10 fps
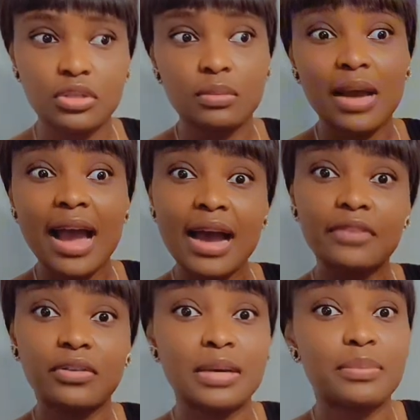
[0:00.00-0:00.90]
It will be
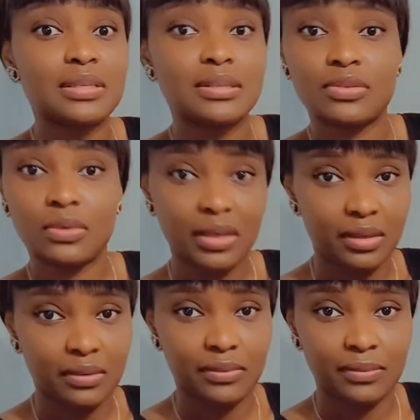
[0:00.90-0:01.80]
hard for that person to
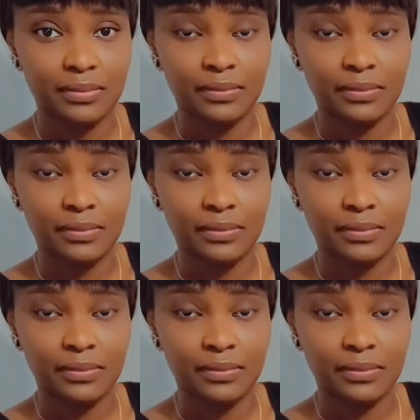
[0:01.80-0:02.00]
heal.